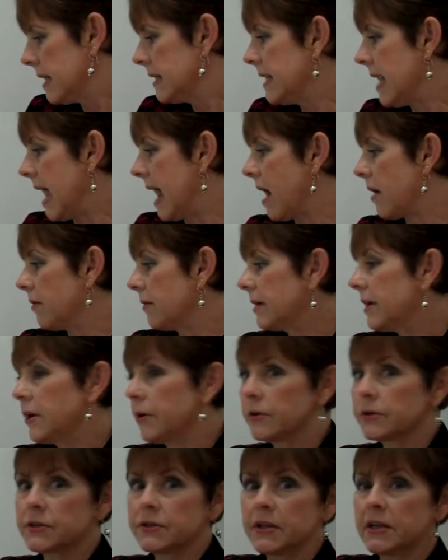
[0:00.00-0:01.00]
Now,
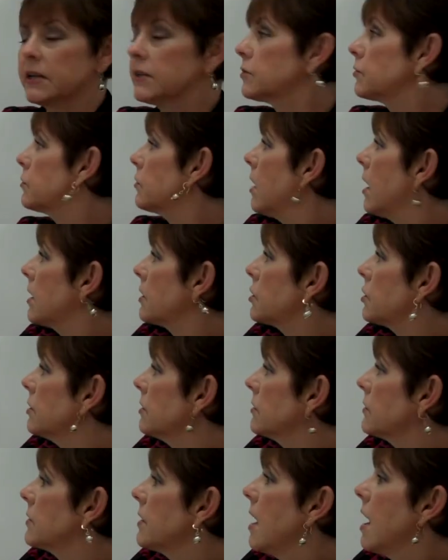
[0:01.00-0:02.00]
here's the
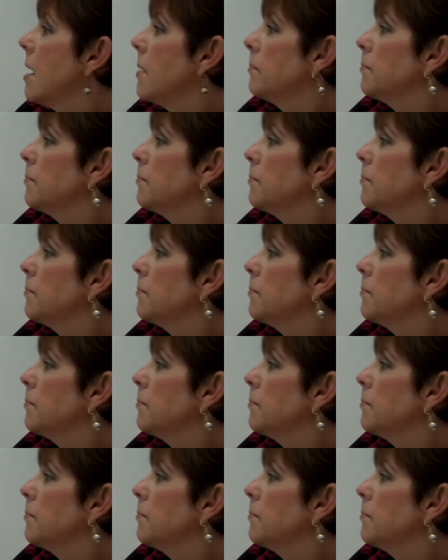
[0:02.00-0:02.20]
instructions.